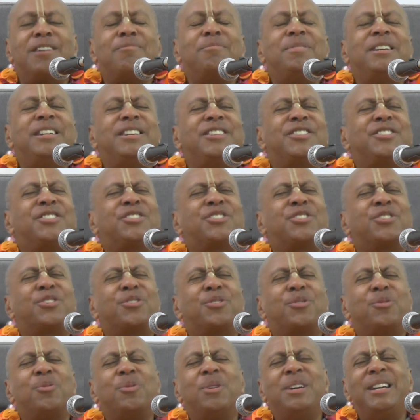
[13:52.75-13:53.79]
let me
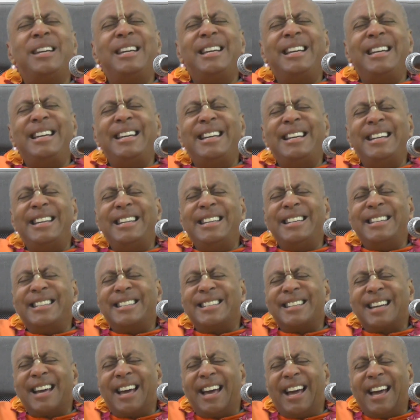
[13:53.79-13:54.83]

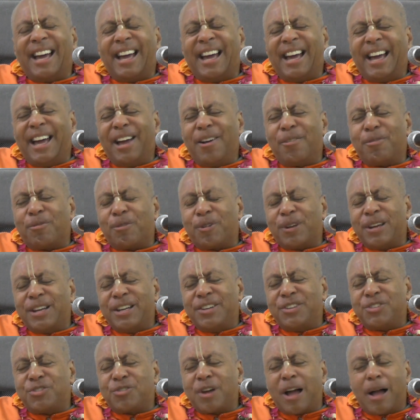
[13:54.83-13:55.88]
squeeze
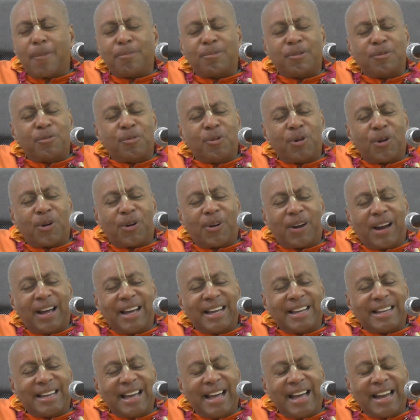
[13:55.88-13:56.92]
every drop of water
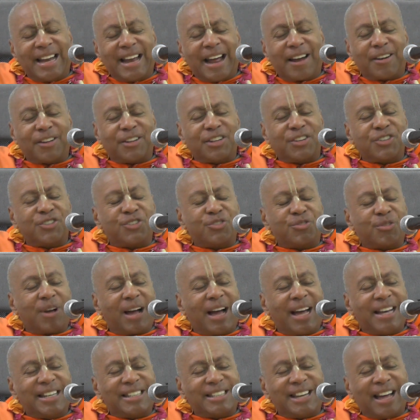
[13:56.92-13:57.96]
I can out of this
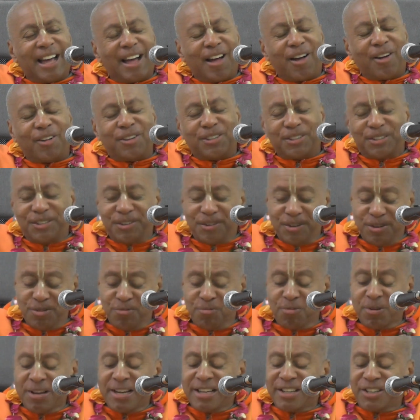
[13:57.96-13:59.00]
dry towel. You know, you
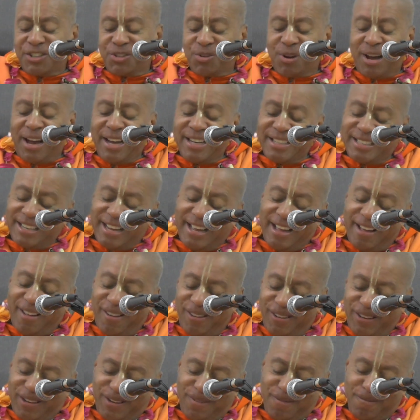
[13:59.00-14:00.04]
wring a dry
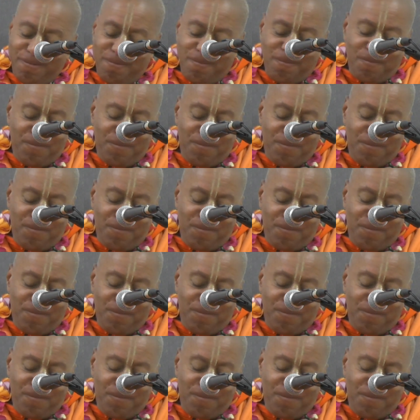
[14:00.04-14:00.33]
towel and